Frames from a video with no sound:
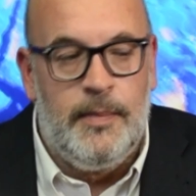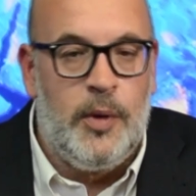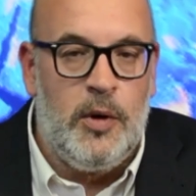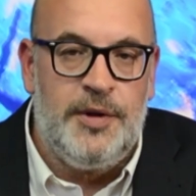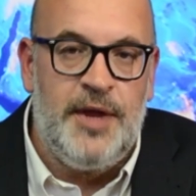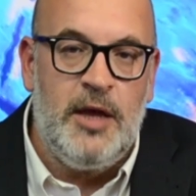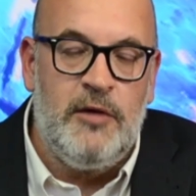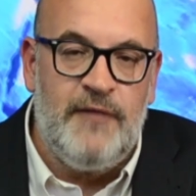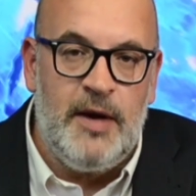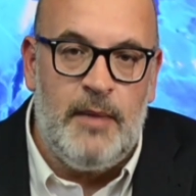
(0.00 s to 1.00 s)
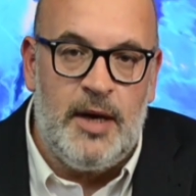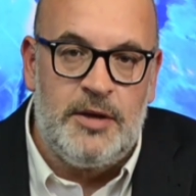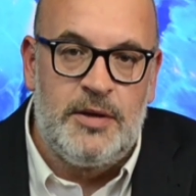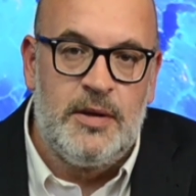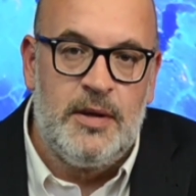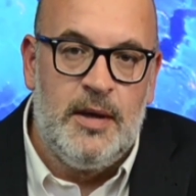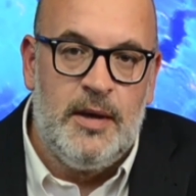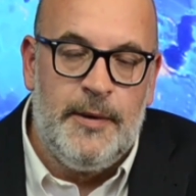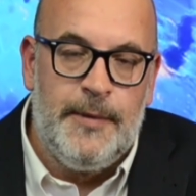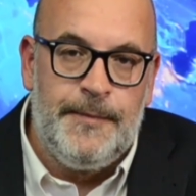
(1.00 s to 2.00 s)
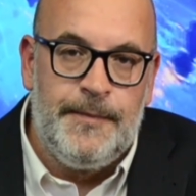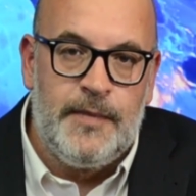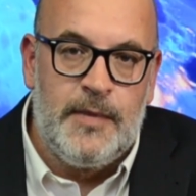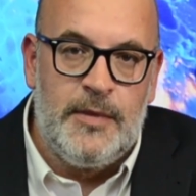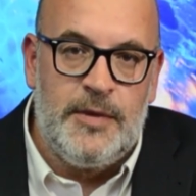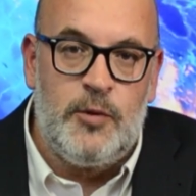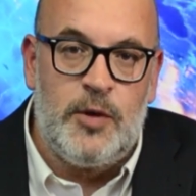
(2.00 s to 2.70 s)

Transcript: Paul, thank you very much. This